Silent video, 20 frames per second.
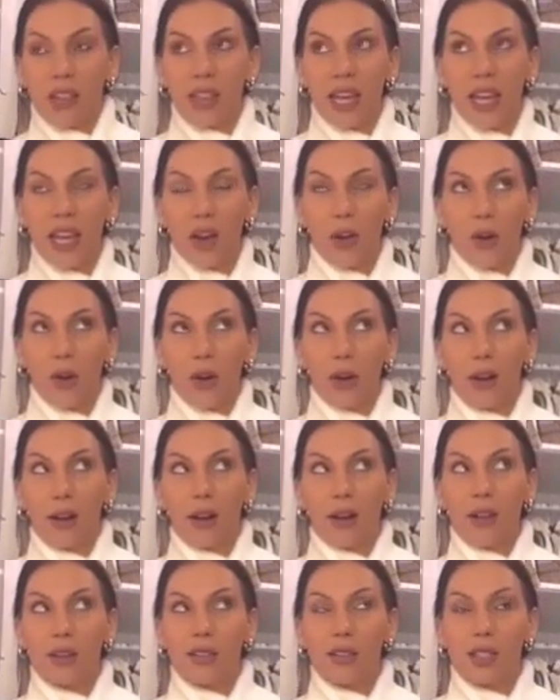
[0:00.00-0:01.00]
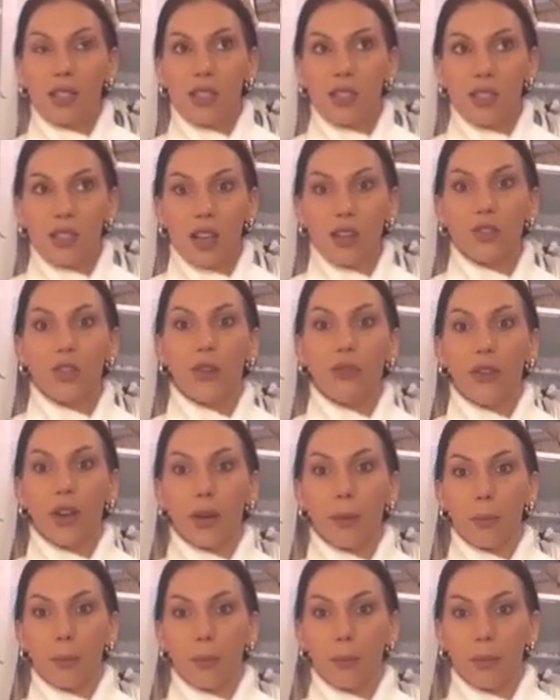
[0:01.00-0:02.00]
They are such a
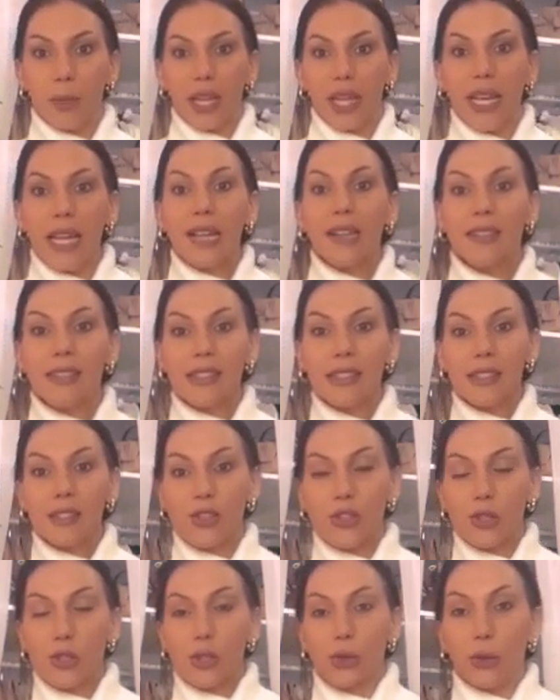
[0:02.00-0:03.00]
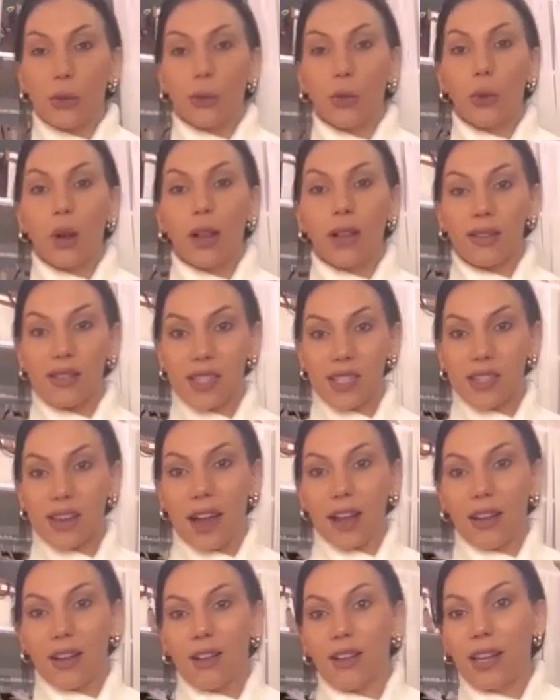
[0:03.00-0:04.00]
fun piece to
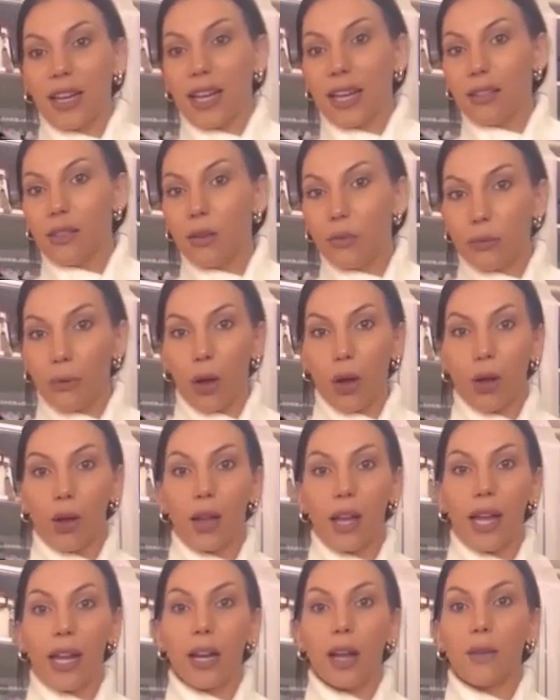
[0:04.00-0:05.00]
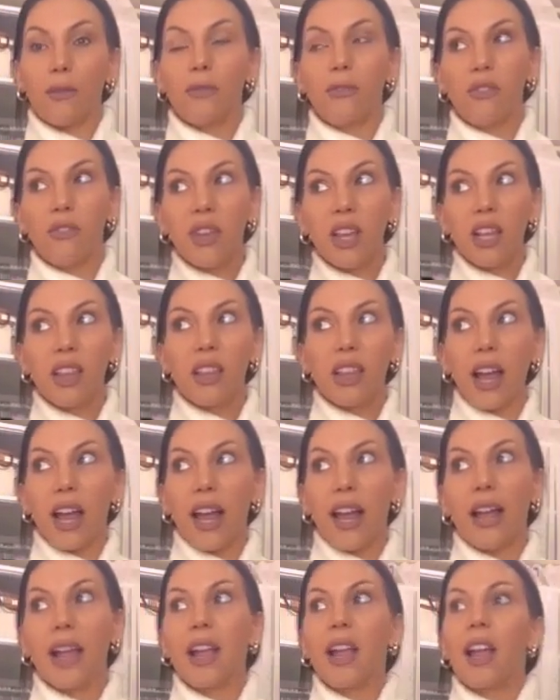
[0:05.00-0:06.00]
style in the fall, and I feel
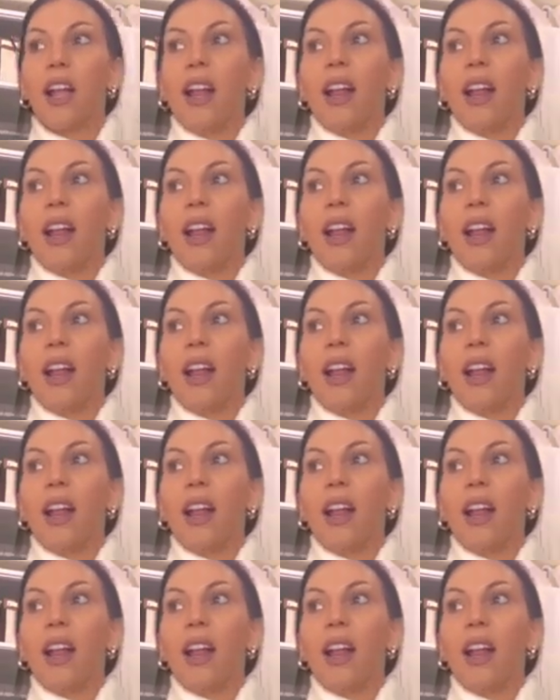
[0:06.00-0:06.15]
like